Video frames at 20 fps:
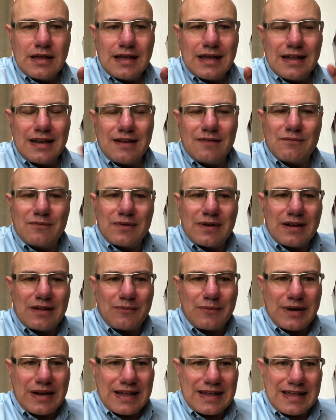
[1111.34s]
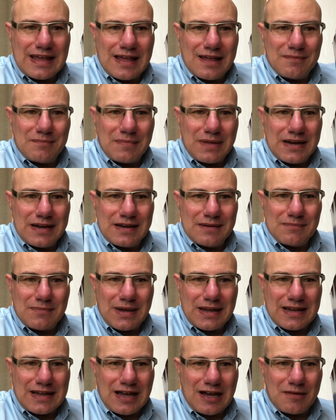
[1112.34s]
And when I get
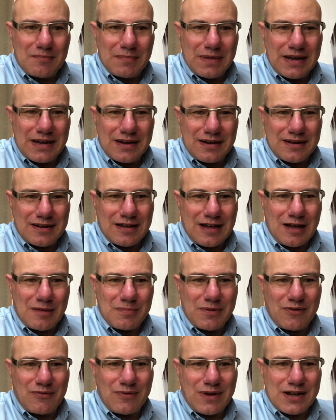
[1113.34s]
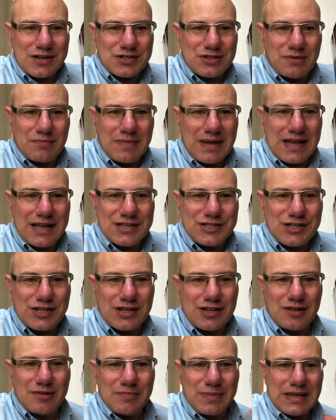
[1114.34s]
my copy of Rational Magic,
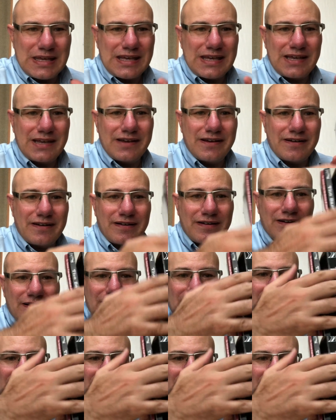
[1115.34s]
it'll be here,